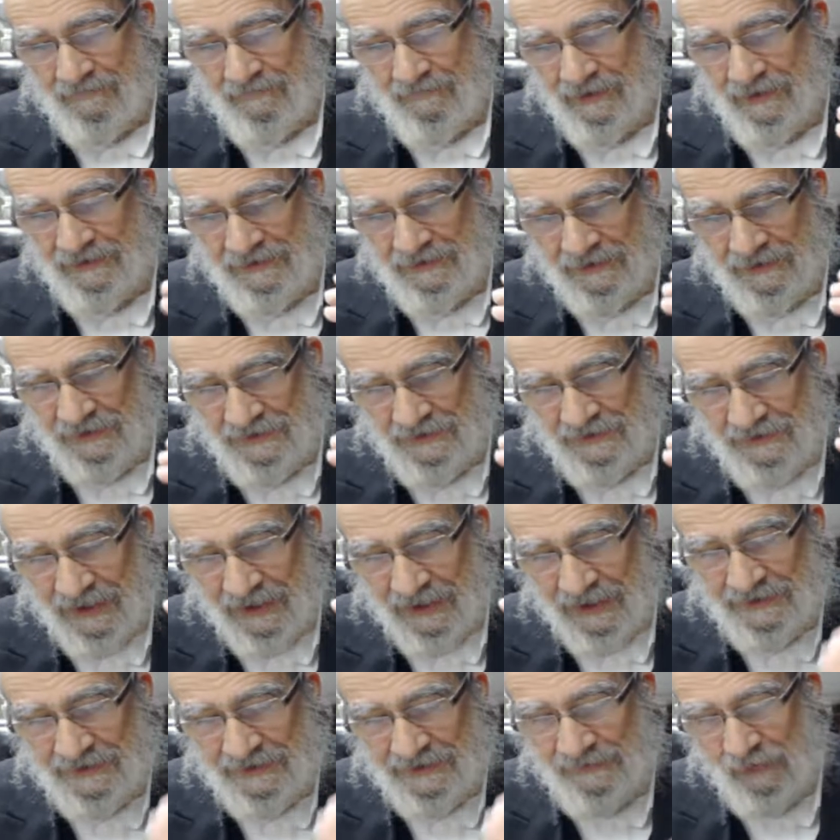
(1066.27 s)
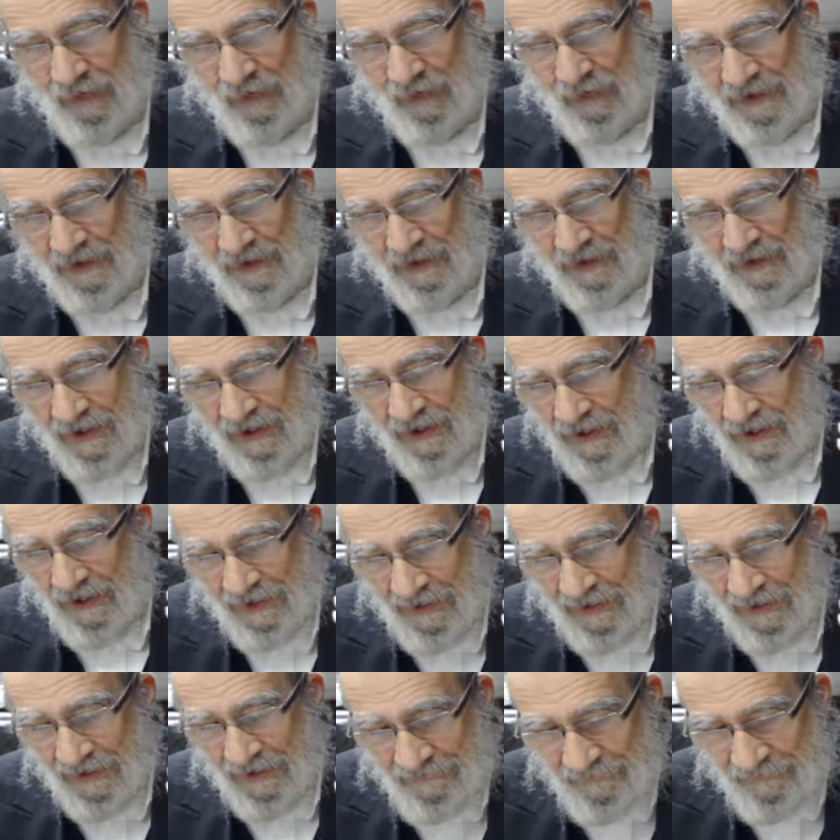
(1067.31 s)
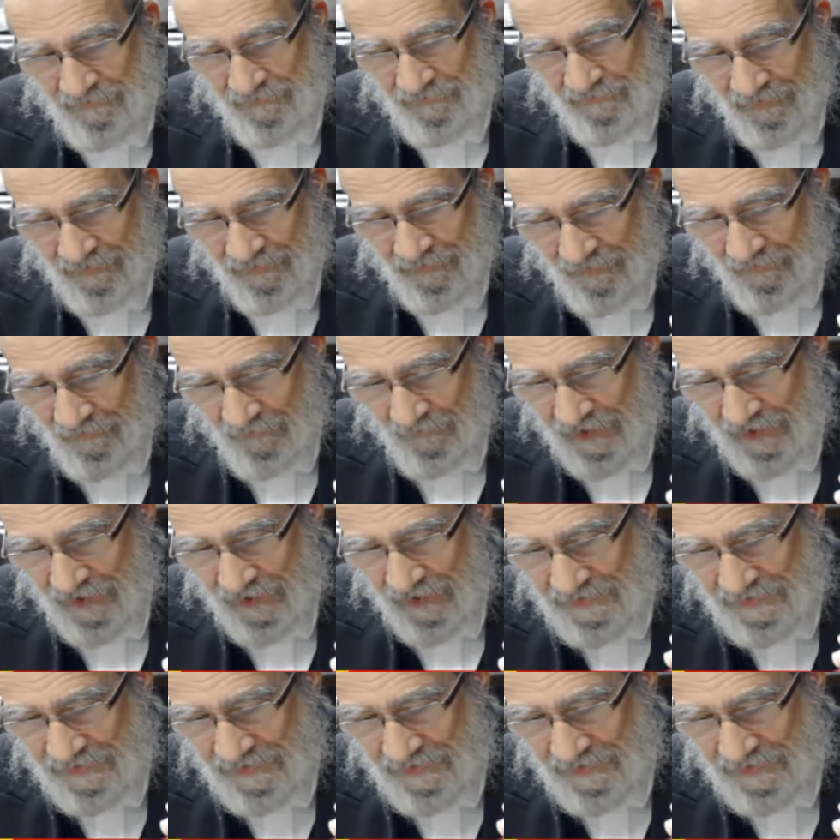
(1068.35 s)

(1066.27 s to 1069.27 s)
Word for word: it is in the atom oil, there is